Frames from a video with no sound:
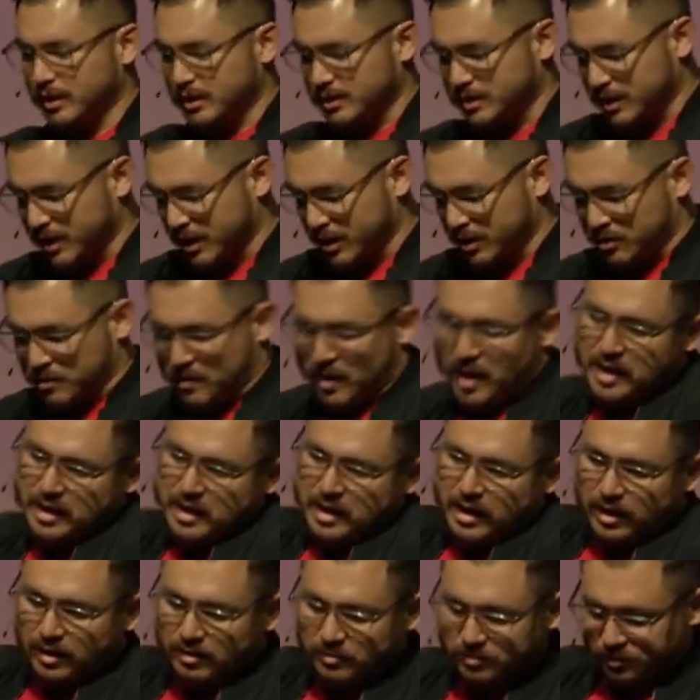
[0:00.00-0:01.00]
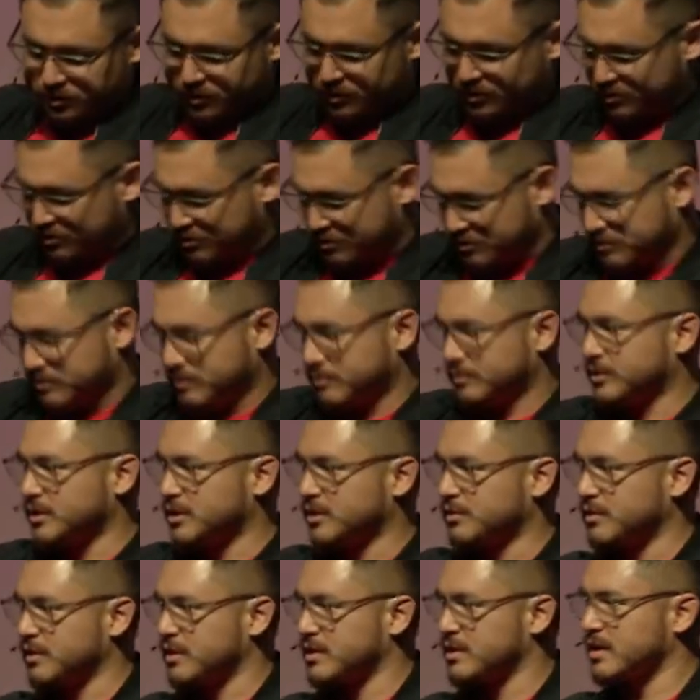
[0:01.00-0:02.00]
Let's say your right hand,
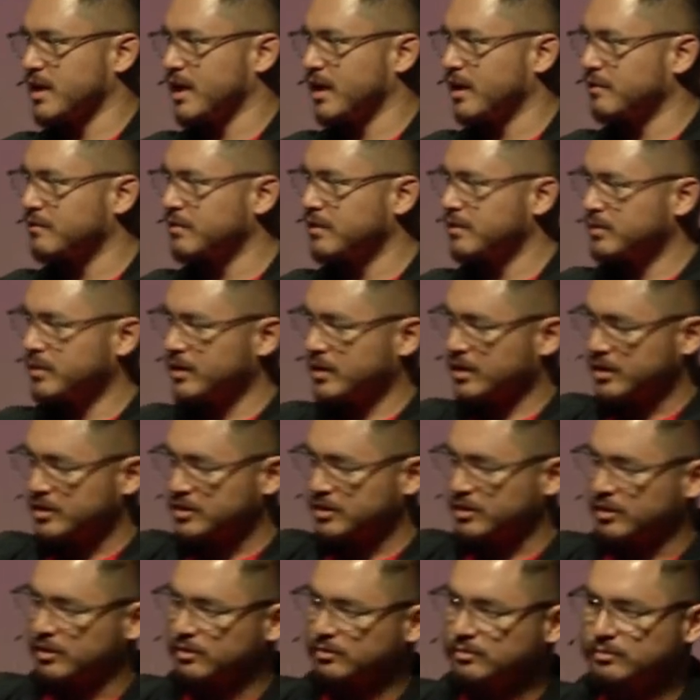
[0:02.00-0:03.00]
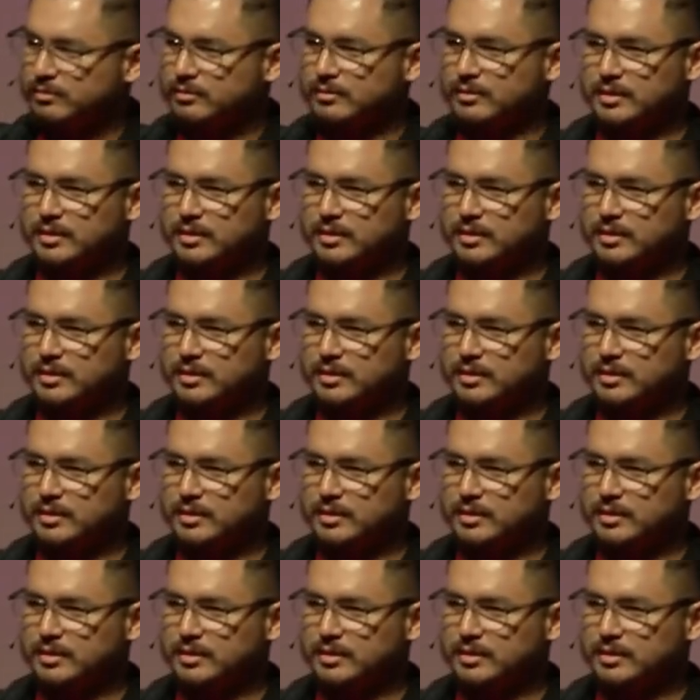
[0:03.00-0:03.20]
just for the sake of it, because, you know,